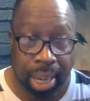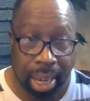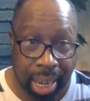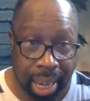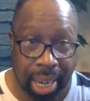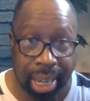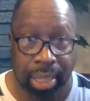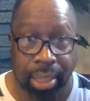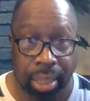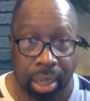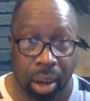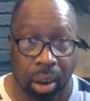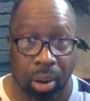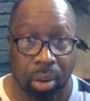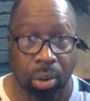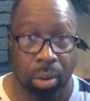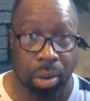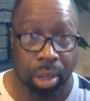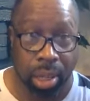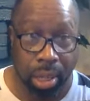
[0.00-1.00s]
Esau,
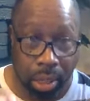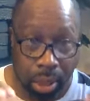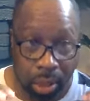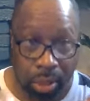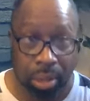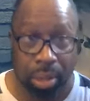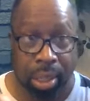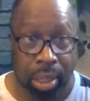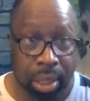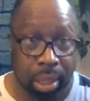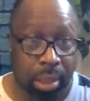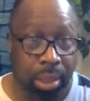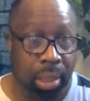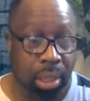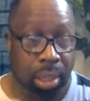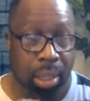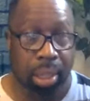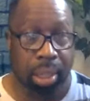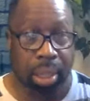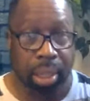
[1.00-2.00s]
you know, he
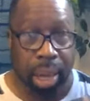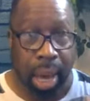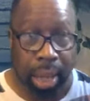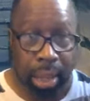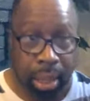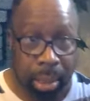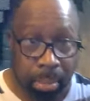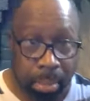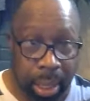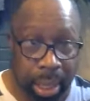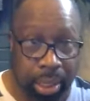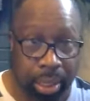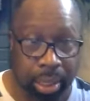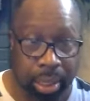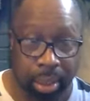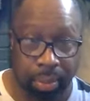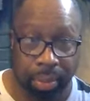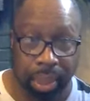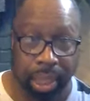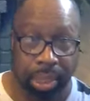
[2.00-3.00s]
he got the blessing
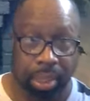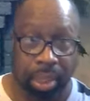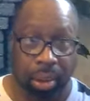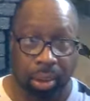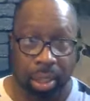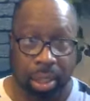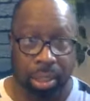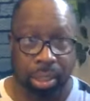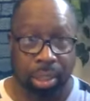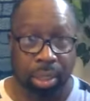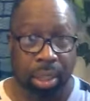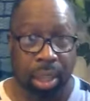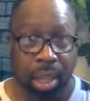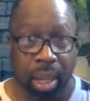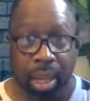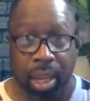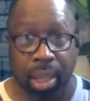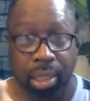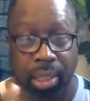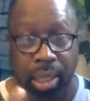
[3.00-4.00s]
of Esau. He's
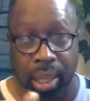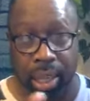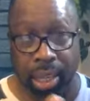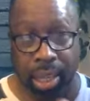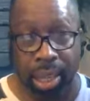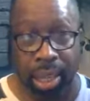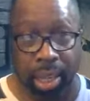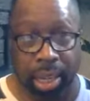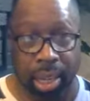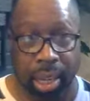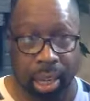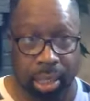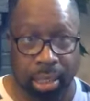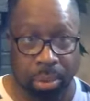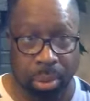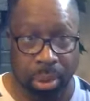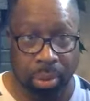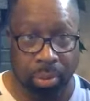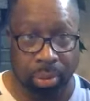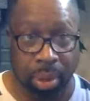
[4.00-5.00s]
as, as
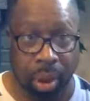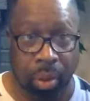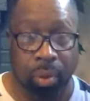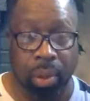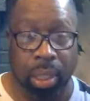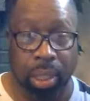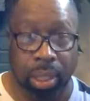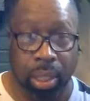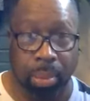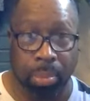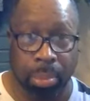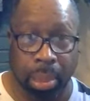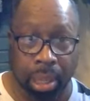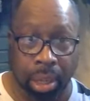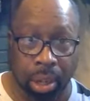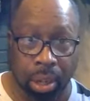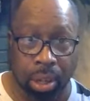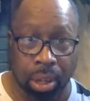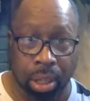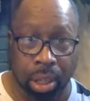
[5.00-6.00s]
we've always been
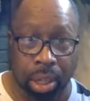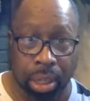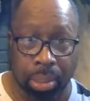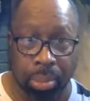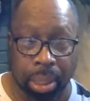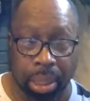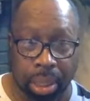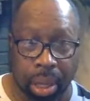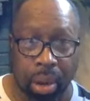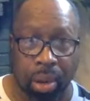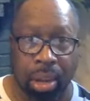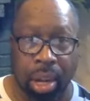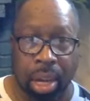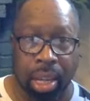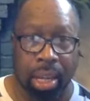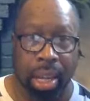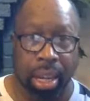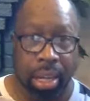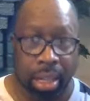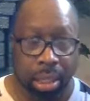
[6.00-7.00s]
heard and been taught
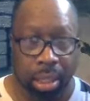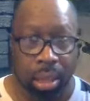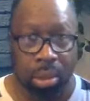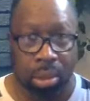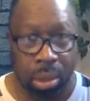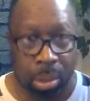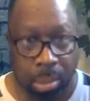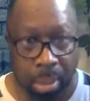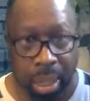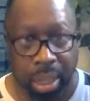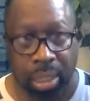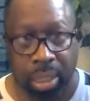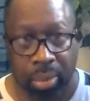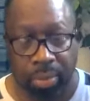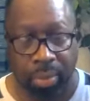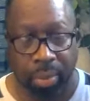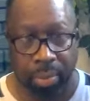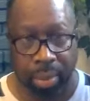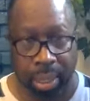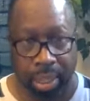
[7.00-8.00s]
that he stole the blessing
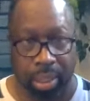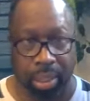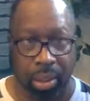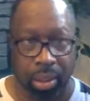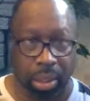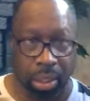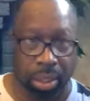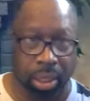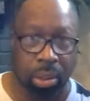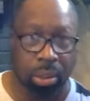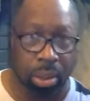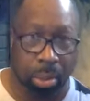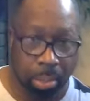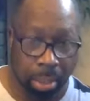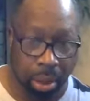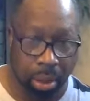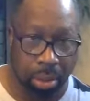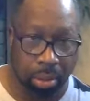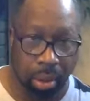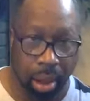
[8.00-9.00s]
from Esau. He stole the
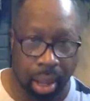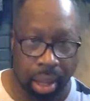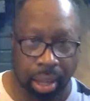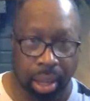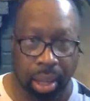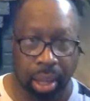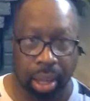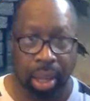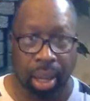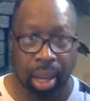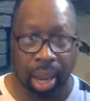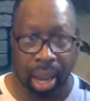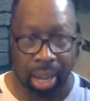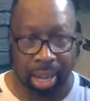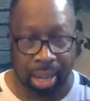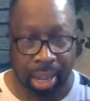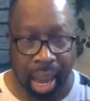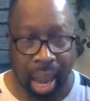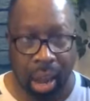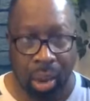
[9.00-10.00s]
birthright, and
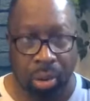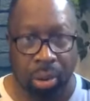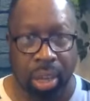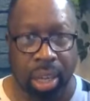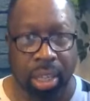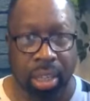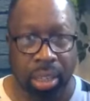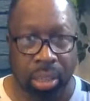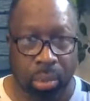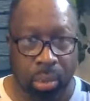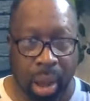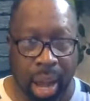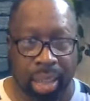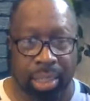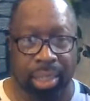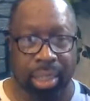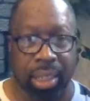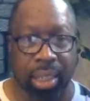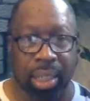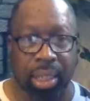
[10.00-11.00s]
now he's
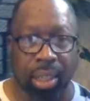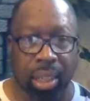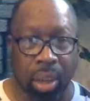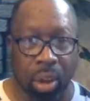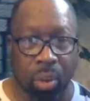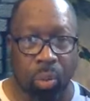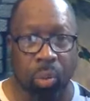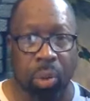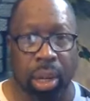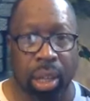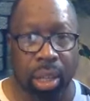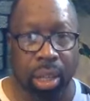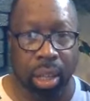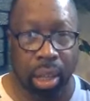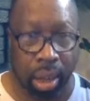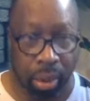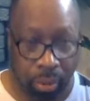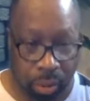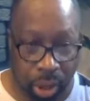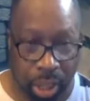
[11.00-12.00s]
wrestling with
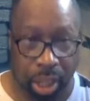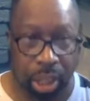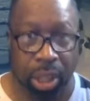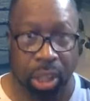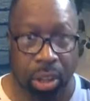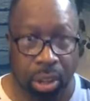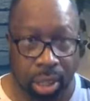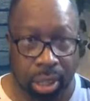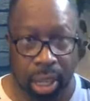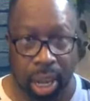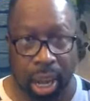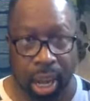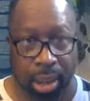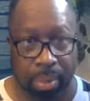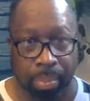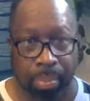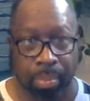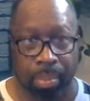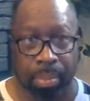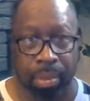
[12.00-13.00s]
for the third
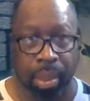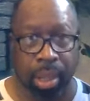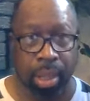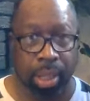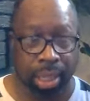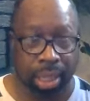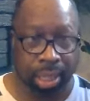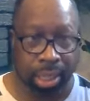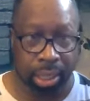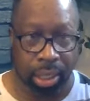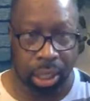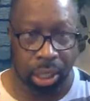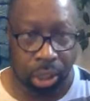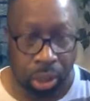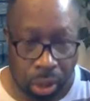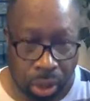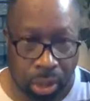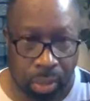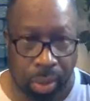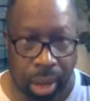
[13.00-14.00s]
time this is the
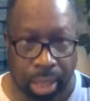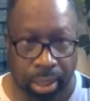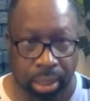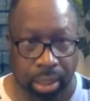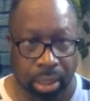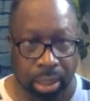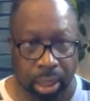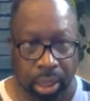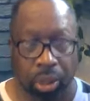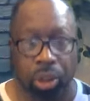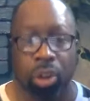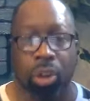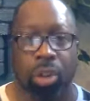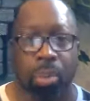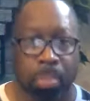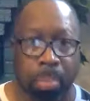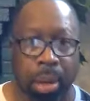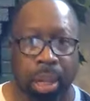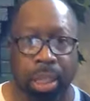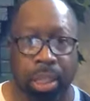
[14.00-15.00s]
third wrestle, the third
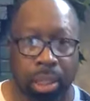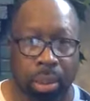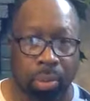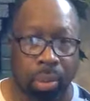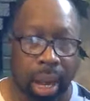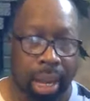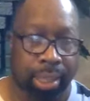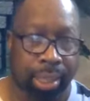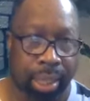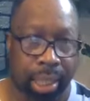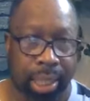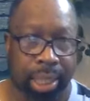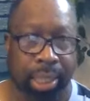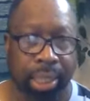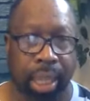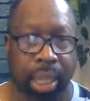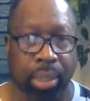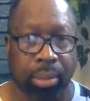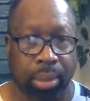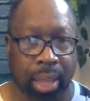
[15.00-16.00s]
major wrestle in
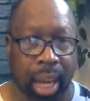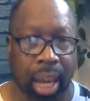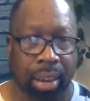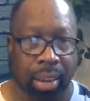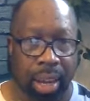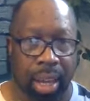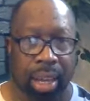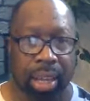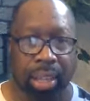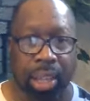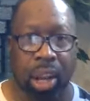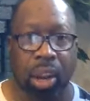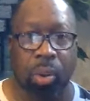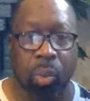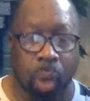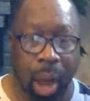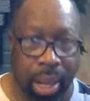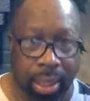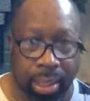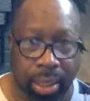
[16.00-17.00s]
Jacob's life. There
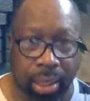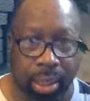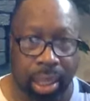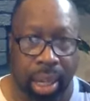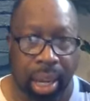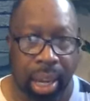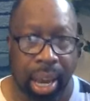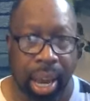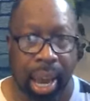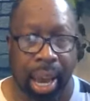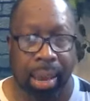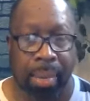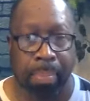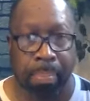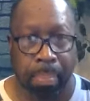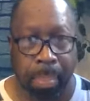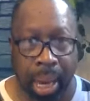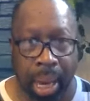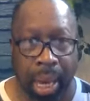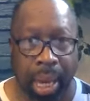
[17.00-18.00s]
wrestled a
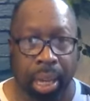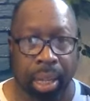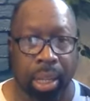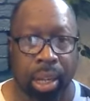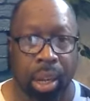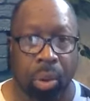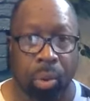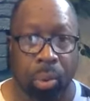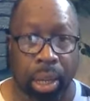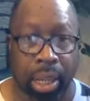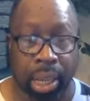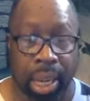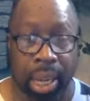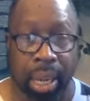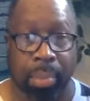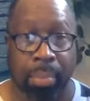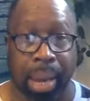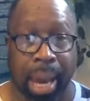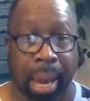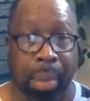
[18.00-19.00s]
man with
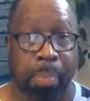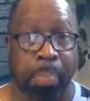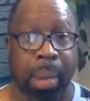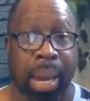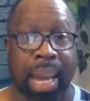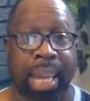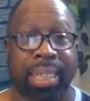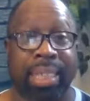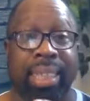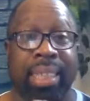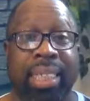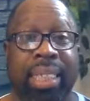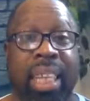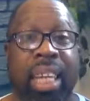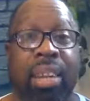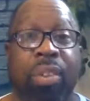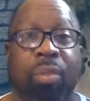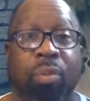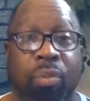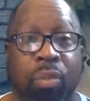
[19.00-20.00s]
him, a man
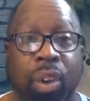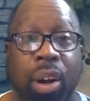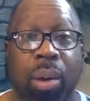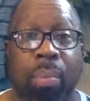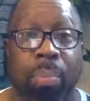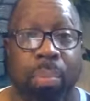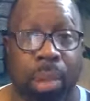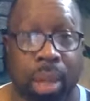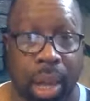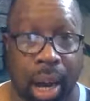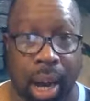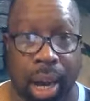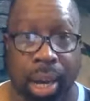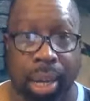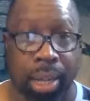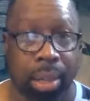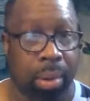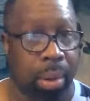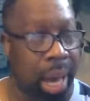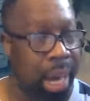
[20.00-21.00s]
sent from
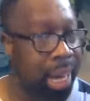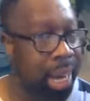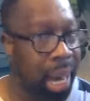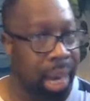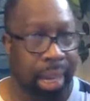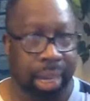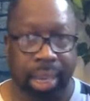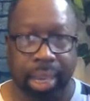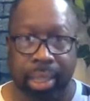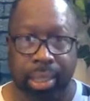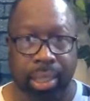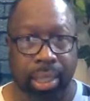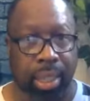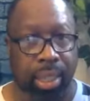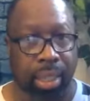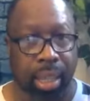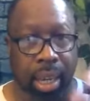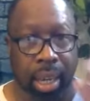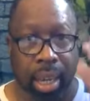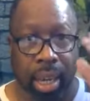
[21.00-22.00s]
God. I got to get this.
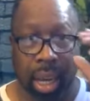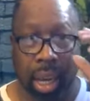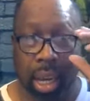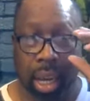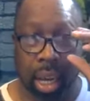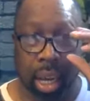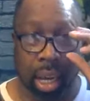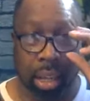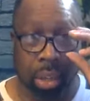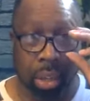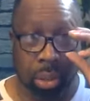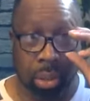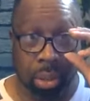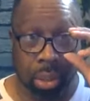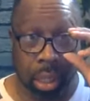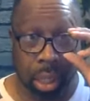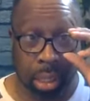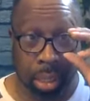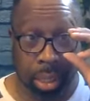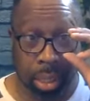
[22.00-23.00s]
Uh, I know
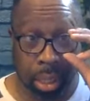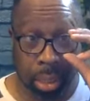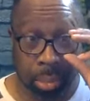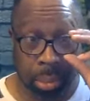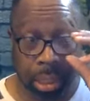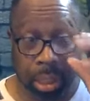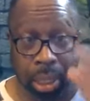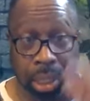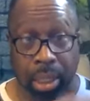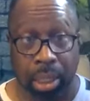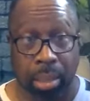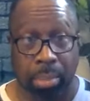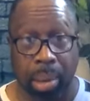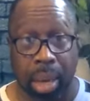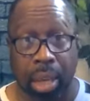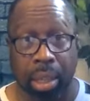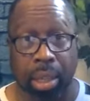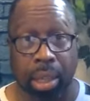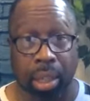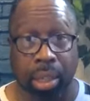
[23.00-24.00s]
there's, there's been teaching
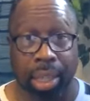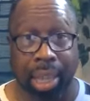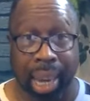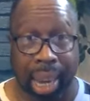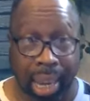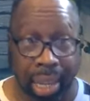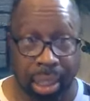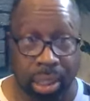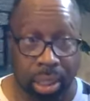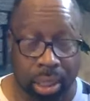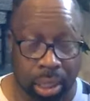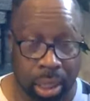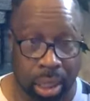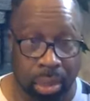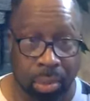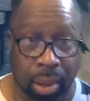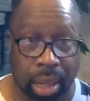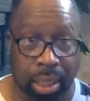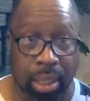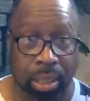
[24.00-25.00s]
about the angel. He
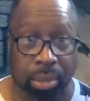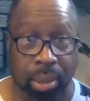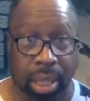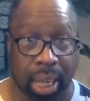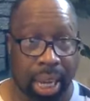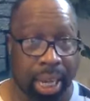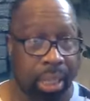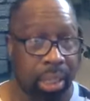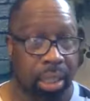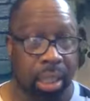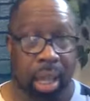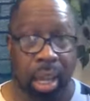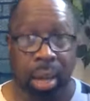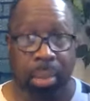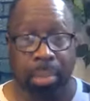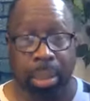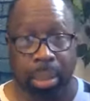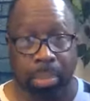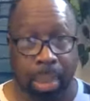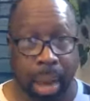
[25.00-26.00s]
wrestled with the angel,
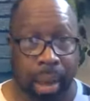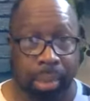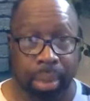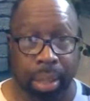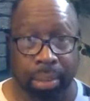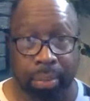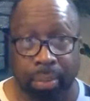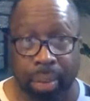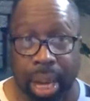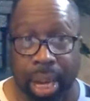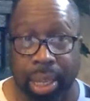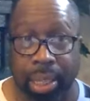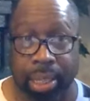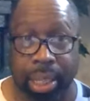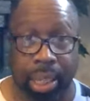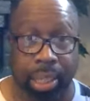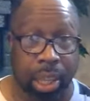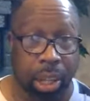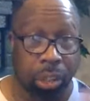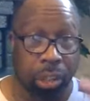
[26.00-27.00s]
but the Bible emphatic
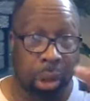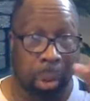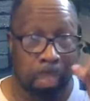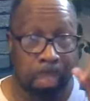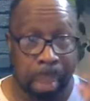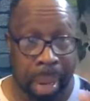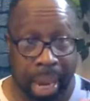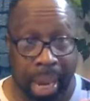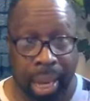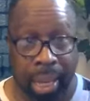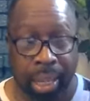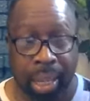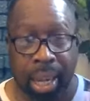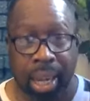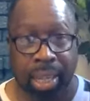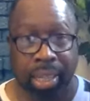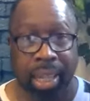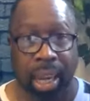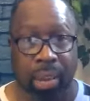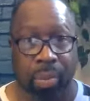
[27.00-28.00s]
says there's a man
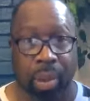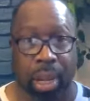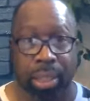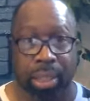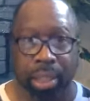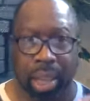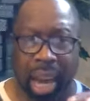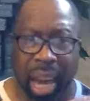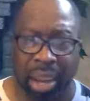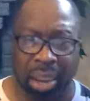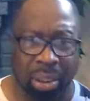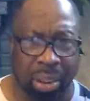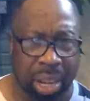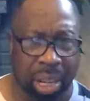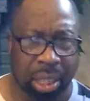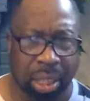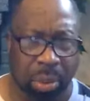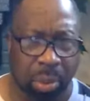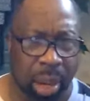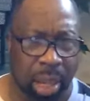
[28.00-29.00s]
that wrestled. Our
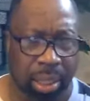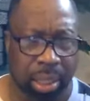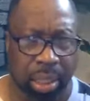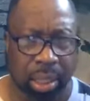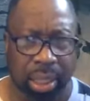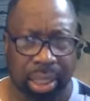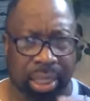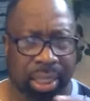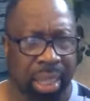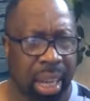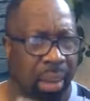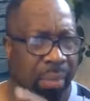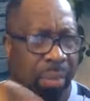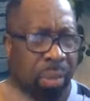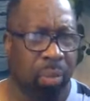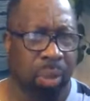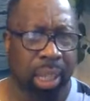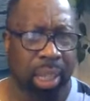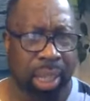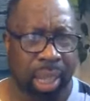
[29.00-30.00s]
greatest wrestle is never
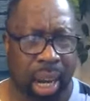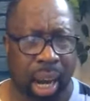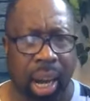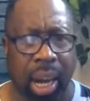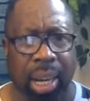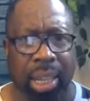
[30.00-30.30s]
with God.